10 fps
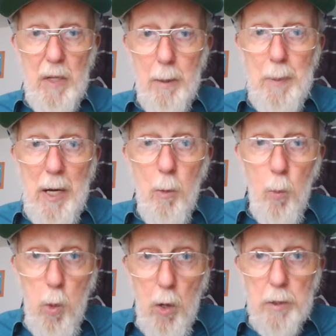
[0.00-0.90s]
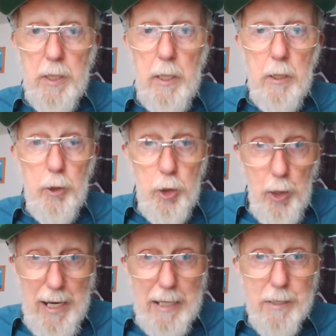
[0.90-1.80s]
about what
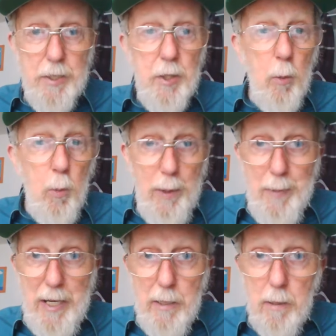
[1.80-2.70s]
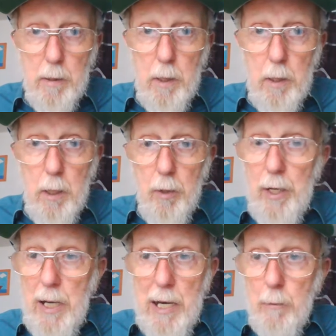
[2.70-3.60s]
trans women are
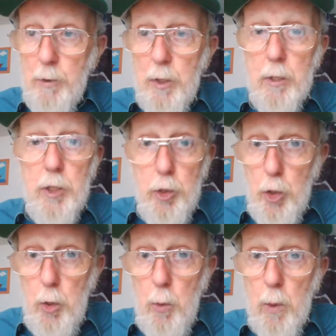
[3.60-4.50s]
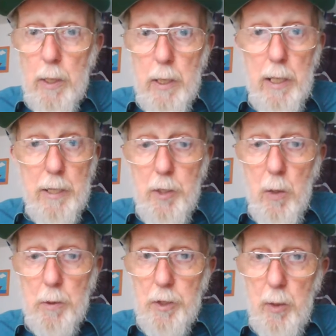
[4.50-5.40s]
allowed to do and
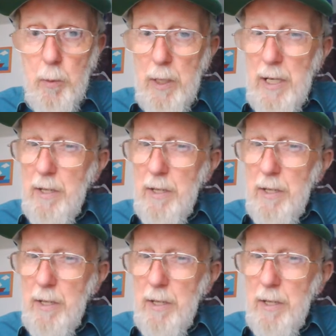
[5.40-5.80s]
not do.